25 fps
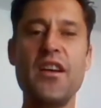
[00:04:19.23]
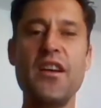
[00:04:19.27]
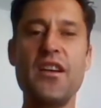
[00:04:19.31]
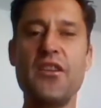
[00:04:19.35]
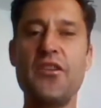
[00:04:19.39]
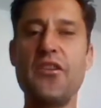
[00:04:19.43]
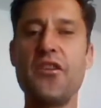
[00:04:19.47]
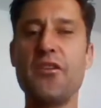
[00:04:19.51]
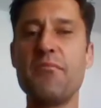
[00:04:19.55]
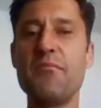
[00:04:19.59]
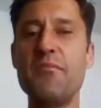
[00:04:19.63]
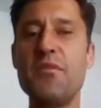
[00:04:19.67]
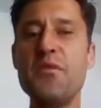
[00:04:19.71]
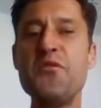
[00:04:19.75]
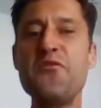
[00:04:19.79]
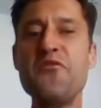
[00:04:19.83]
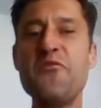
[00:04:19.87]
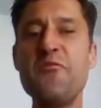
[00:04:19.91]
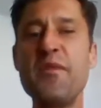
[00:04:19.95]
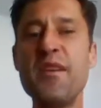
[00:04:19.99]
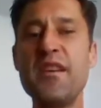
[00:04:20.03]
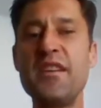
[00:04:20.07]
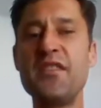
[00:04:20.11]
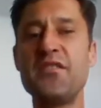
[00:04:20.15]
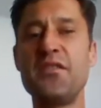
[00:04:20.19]
Your
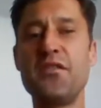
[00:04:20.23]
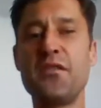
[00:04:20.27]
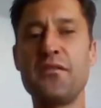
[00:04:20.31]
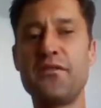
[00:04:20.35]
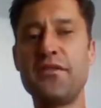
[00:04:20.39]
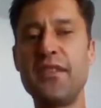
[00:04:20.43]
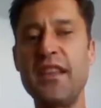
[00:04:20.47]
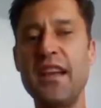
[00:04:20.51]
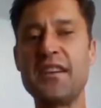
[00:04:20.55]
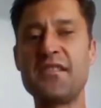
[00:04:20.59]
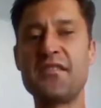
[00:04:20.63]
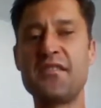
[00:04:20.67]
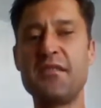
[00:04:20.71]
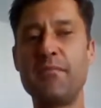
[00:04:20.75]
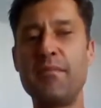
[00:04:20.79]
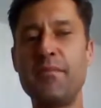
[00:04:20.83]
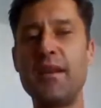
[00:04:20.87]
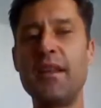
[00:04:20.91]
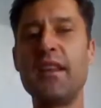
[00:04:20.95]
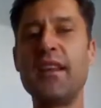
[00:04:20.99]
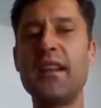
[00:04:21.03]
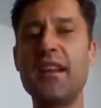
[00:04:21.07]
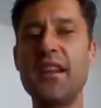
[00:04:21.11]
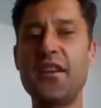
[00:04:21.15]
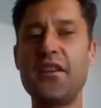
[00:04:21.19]
movement, your
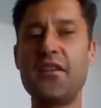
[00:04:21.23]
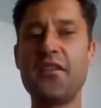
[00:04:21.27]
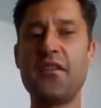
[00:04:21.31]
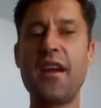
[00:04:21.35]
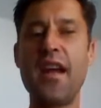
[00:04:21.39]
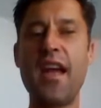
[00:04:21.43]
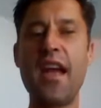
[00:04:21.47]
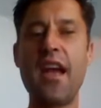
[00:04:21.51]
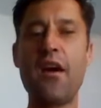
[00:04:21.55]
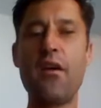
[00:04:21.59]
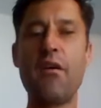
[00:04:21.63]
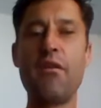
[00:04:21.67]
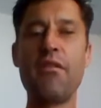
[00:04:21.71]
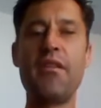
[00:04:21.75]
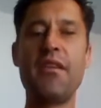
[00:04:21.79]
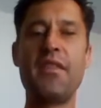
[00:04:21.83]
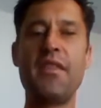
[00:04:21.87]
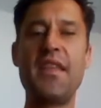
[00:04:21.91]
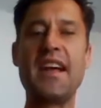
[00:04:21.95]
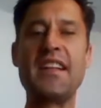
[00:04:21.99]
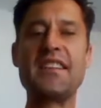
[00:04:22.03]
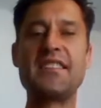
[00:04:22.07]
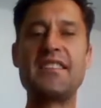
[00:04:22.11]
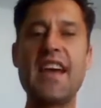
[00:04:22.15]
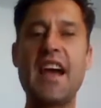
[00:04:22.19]
flexibility, your health. And
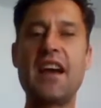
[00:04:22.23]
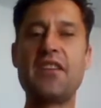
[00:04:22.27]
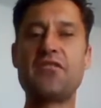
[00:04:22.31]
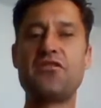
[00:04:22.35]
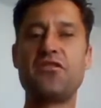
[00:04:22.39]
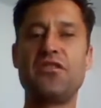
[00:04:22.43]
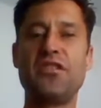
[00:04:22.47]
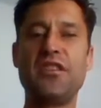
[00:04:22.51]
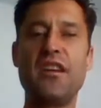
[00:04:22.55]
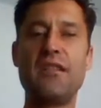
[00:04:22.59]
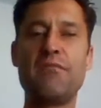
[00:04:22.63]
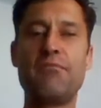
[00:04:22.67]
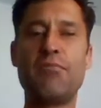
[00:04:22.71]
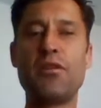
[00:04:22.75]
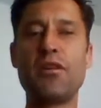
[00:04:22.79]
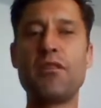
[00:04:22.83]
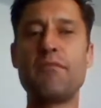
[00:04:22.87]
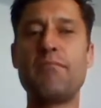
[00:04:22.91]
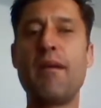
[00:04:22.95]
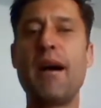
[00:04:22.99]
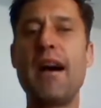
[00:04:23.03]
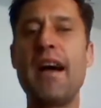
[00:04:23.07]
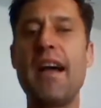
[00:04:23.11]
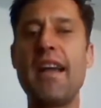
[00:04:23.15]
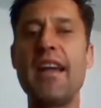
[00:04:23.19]
that's actually a
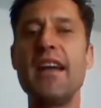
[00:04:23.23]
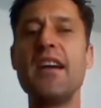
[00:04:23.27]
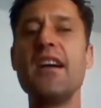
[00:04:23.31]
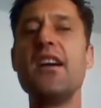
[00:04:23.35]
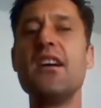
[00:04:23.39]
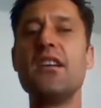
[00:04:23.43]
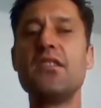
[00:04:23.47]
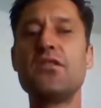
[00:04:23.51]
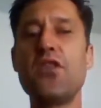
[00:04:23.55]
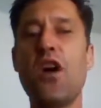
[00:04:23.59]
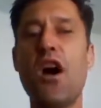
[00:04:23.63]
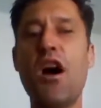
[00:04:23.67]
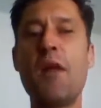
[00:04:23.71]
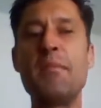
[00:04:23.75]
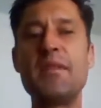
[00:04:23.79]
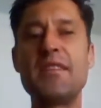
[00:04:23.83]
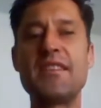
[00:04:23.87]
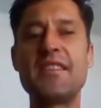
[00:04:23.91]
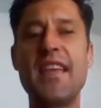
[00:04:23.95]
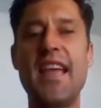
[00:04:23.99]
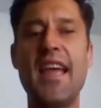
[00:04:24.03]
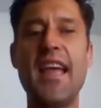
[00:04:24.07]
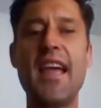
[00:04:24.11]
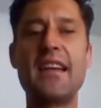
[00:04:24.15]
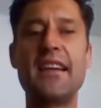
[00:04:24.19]
book by
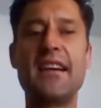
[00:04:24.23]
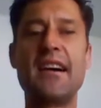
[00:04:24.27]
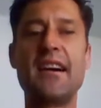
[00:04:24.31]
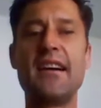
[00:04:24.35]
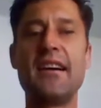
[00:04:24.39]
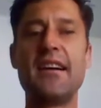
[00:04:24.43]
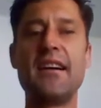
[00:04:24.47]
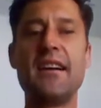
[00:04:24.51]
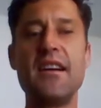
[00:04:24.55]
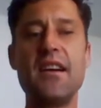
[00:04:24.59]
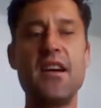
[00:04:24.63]
Thomas Hanna.